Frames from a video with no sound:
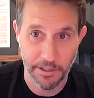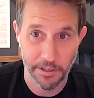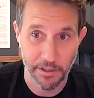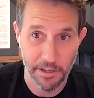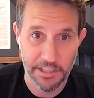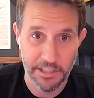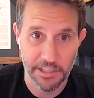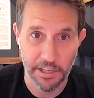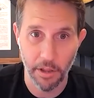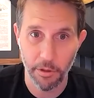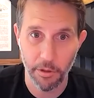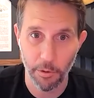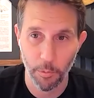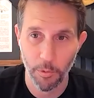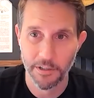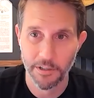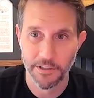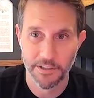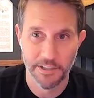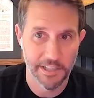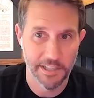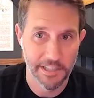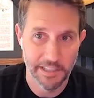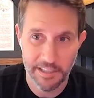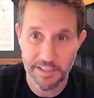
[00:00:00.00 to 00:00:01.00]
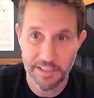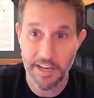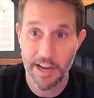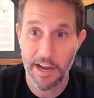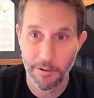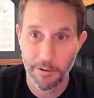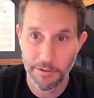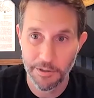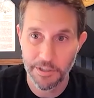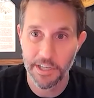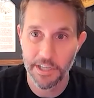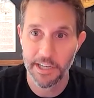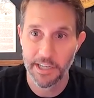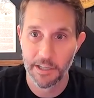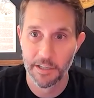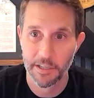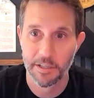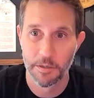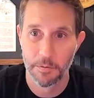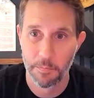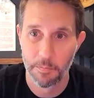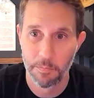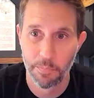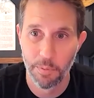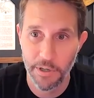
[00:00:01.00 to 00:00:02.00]
to these other ones it sounds like
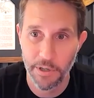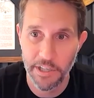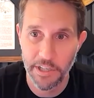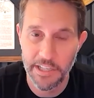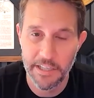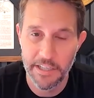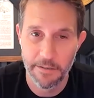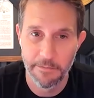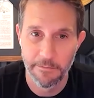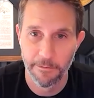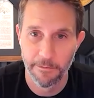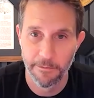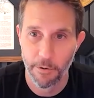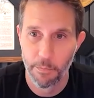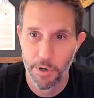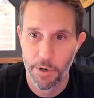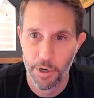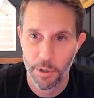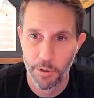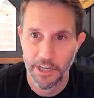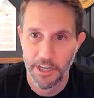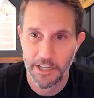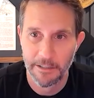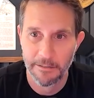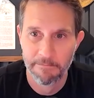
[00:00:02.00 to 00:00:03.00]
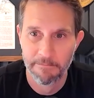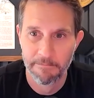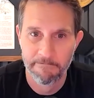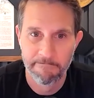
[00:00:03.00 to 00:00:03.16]
it's pretty foreboding